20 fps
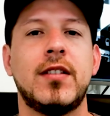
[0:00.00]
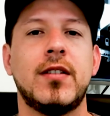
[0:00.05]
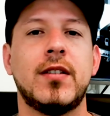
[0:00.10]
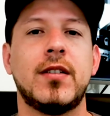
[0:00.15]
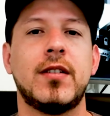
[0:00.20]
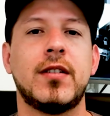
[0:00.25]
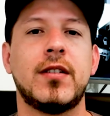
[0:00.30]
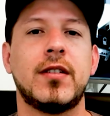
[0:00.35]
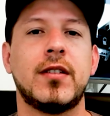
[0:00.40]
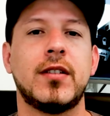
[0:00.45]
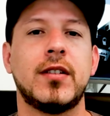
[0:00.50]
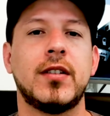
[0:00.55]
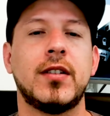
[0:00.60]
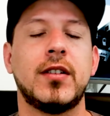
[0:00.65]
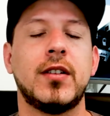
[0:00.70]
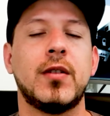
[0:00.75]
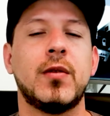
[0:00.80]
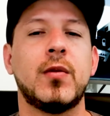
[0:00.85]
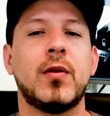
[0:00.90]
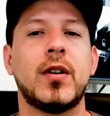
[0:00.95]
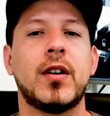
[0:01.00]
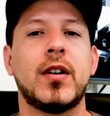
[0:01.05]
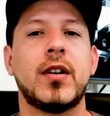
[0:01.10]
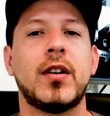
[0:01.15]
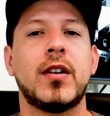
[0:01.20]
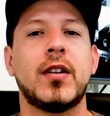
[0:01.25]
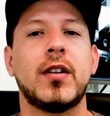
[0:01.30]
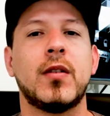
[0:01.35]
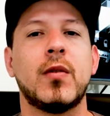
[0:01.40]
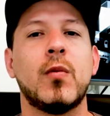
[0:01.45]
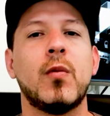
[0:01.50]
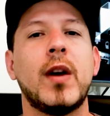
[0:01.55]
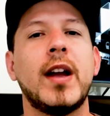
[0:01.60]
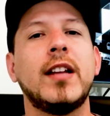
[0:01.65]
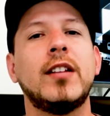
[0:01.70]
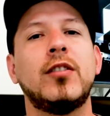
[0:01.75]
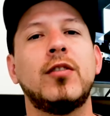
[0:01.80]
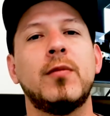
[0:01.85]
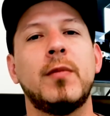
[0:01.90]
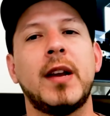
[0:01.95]
There were
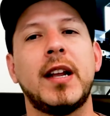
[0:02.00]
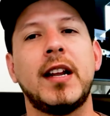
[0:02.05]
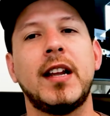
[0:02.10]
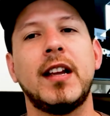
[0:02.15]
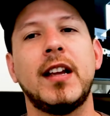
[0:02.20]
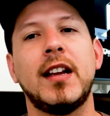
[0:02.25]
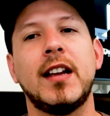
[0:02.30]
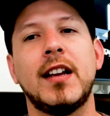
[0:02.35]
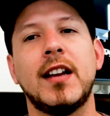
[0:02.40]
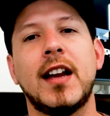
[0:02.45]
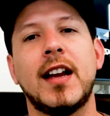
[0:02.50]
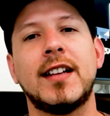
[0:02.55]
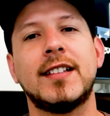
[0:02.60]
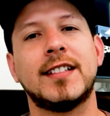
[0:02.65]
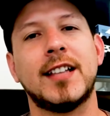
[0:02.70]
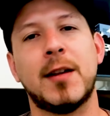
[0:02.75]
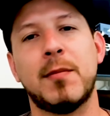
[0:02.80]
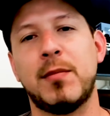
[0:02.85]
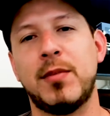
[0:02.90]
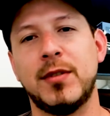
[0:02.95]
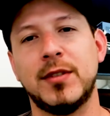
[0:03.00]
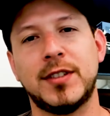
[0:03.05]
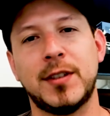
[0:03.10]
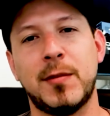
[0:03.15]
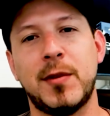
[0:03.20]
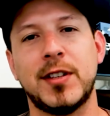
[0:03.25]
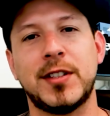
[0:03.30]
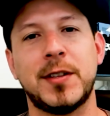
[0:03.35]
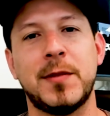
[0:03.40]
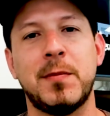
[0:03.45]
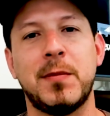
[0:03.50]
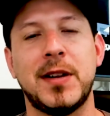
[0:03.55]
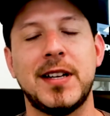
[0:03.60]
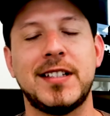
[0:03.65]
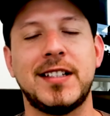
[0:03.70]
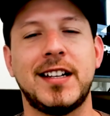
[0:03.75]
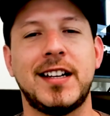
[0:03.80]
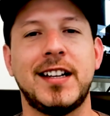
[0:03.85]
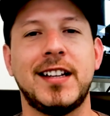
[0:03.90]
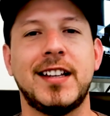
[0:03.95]
way too many examples about
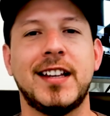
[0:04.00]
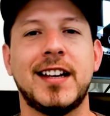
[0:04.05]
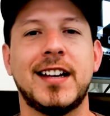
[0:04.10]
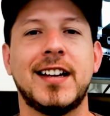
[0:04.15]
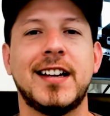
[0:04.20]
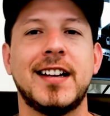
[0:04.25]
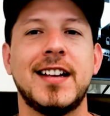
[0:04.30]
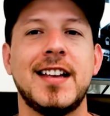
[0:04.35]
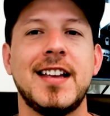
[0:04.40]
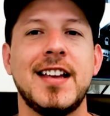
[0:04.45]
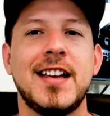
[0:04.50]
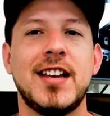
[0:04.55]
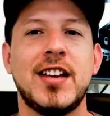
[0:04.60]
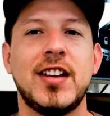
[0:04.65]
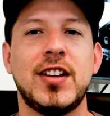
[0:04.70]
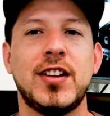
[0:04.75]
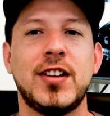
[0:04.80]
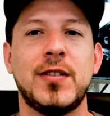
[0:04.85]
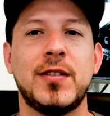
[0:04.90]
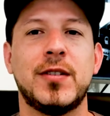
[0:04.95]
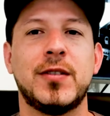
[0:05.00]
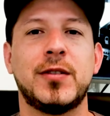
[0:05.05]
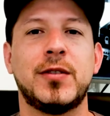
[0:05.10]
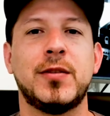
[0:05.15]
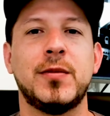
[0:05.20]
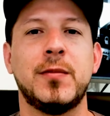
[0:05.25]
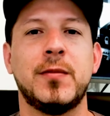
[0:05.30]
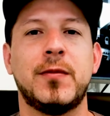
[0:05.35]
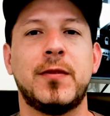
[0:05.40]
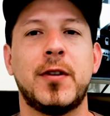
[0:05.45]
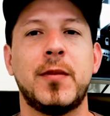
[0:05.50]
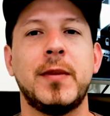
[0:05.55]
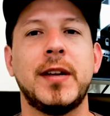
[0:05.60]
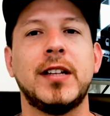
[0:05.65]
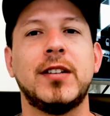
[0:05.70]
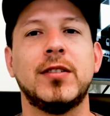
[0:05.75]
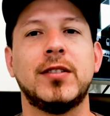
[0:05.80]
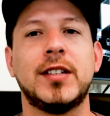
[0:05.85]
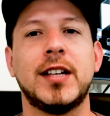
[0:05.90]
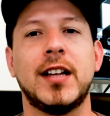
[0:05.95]
simplicity that, you know, for
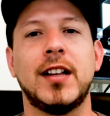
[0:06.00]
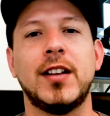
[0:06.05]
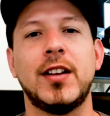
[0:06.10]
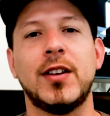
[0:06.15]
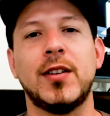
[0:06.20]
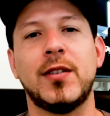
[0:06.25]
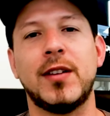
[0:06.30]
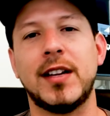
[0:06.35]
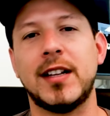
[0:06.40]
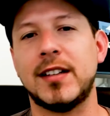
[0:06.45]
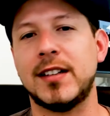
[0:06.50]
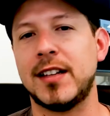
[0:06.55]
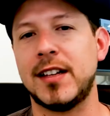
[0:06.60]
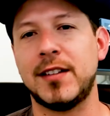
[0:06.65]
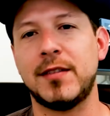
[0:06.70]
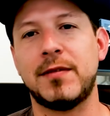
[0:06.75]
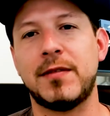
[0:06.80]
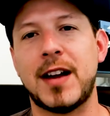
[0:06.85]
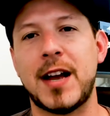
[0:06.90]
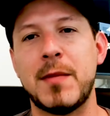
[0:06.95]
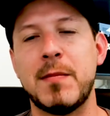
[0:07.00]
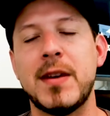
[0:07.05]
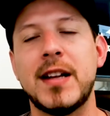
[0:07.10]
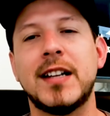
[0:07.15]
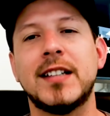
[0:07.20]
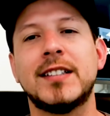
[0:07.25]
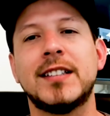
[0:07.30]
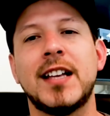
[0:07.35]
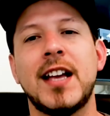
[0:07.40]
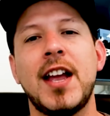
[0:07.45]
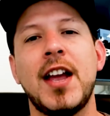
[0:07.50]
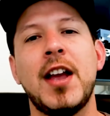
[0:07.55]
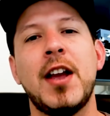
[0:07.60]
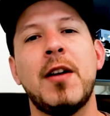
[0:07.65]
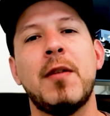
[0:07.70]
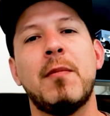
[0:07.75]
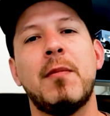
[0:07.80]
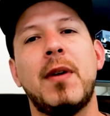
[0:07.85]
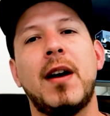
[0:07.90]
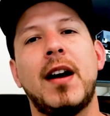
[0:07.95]
me to tell you in 5 minutes.
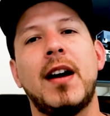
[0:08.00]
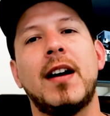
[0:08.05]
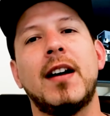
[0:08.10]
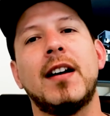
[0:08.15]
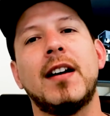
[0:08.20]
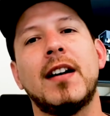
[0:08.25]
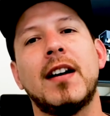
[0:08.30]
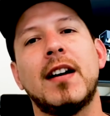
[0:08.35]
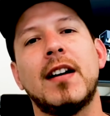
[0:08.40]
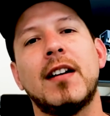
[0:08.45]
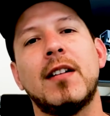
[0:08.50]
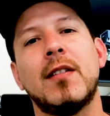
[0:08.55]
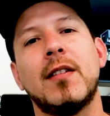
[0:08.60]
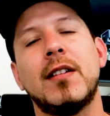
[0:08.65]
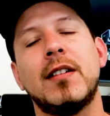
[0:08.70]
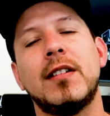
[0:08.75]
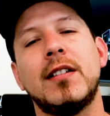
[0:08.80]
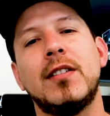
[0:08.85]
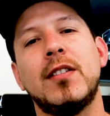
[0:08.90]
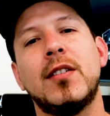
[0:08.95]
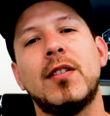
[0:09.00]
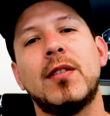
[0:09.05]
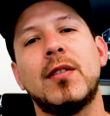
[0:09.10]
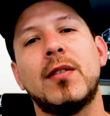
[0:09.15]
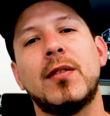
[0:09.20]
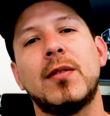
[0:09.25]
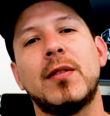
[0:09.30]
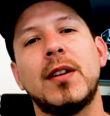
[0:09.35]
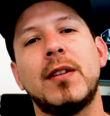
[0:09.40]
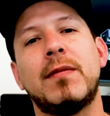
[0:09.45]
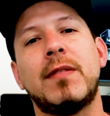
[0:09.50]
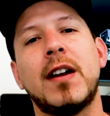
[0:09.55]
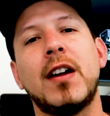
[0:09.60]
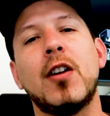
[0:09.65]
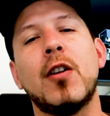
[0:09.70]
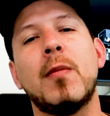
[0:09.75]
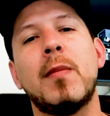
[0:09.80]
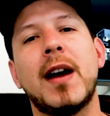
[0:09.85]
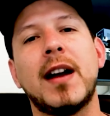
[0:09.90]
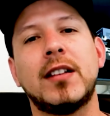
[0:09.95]
But you know, if
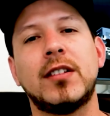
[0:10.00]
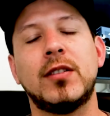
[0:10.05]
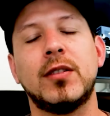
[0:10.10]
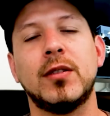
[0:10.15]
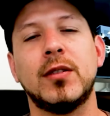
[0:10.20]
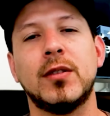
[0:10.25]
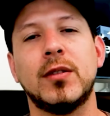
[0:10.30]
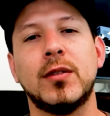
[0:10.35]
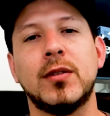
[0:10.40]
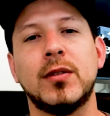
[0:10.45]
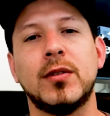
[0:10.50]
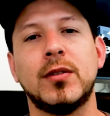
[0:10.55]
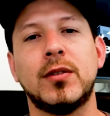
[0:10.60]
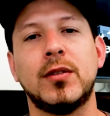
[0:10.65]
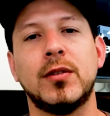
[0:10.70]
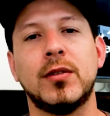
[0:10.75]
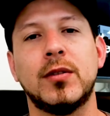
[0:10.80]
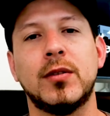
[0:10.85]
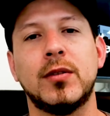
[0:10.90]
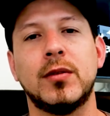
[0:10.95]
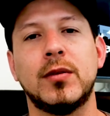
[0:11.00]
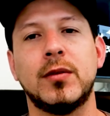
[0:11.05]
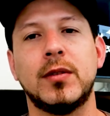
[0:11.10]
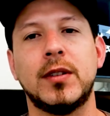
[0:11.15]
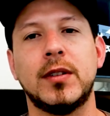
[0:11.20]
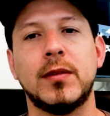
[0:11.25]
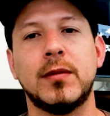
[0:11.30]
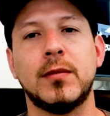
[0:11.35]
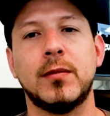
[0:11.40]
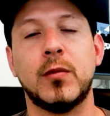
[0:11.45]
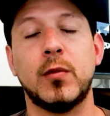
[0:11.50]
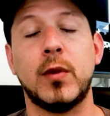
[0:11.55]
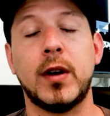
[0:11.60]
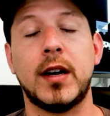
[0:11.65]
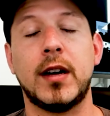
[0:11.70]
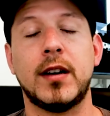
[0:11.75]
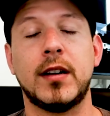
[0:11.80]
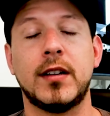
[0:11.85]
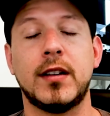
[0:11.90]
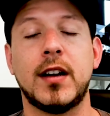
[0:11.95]
I go back to
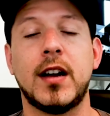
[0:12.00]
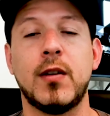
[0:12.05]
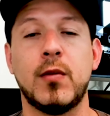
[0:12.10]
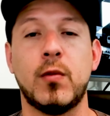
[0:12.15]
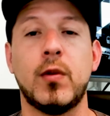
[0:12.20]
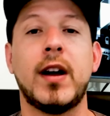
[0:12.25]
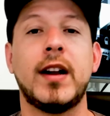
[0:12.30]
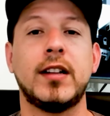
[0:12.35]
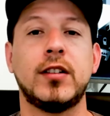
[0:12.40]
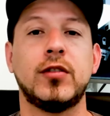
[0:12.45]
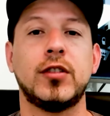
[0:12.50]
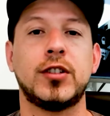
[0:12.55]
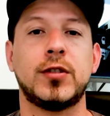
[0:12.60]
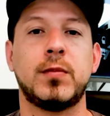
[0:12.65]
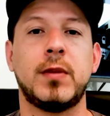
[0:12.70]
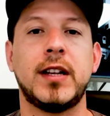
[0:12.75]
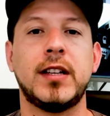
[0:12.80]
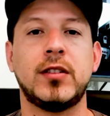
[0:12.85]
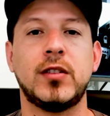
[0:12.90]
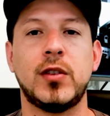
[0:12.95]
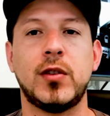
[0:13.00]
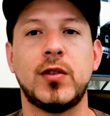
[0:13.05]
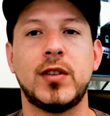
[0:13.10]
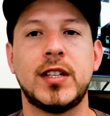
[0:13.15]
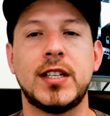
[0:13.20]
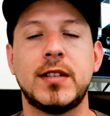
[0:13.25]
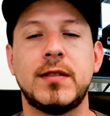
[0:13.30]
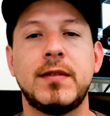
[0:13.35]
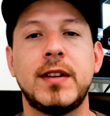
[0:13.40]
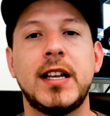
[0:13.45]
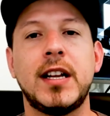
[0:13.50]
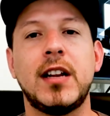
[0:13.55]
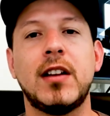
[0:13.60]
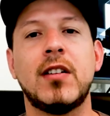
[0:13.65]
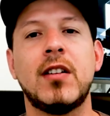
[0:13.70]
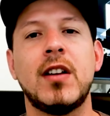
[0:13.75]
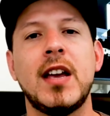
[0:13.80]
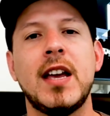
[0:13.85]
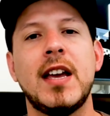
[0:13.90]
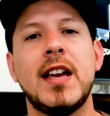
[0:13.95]
what I wanted to explain to you in this
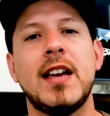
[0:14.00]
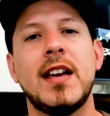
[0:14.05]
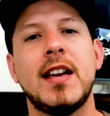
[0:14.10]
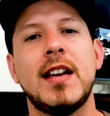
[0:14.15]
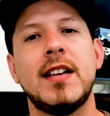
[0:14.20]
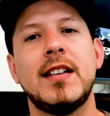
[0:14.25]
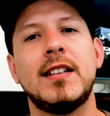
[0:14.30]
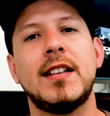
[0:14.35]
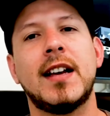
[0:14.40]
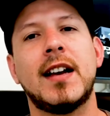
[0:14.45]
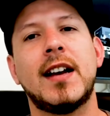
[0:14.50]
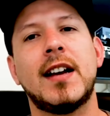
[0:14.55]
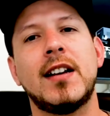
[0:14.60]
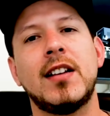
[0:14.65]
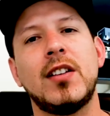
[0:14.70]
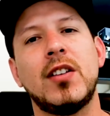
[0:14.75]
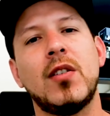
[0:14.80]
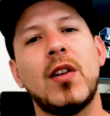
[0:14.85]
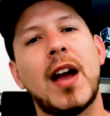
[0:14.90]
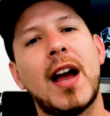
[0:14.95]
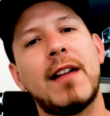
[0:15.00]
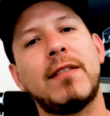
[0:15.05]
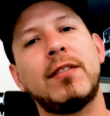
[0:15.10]
video, is that you